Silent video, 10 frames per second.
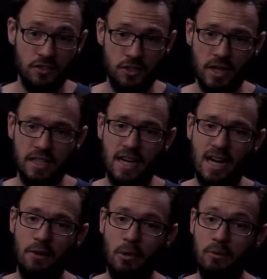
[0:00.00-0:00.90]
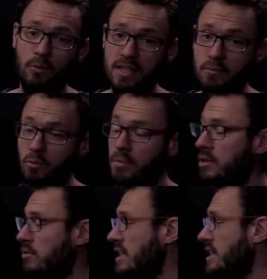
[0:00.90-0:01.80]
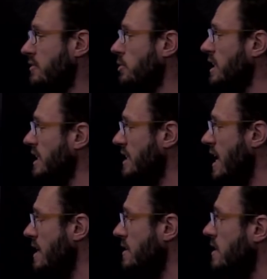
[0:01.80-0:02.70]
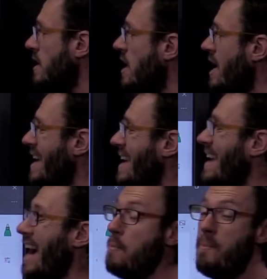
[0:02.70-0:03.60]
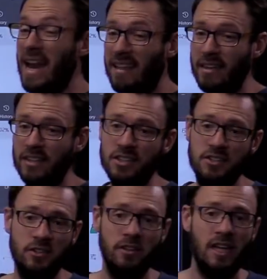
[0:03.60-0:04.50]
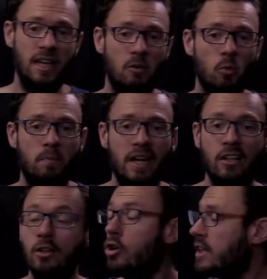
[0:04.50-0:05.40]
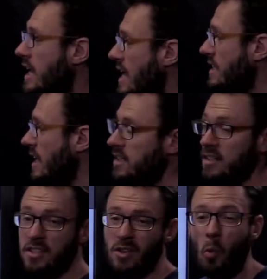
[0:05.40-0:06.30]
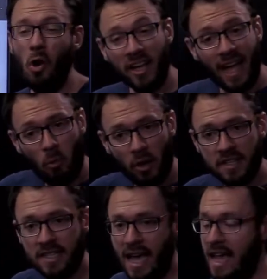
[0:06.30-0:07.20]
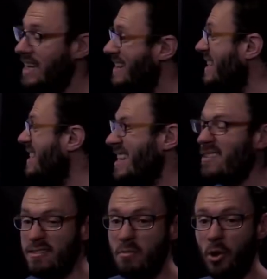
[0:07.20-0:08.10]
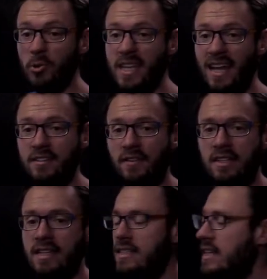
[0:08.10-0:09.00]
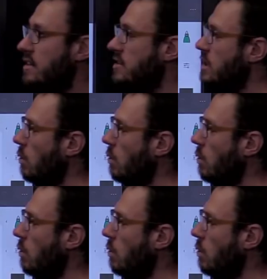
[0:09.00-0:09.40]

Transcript: Doing it the hard way would be really difficult in this case. A better thing to do would be to look at that sentence, work out what it's saying, and then see if the model satisfies that sentence.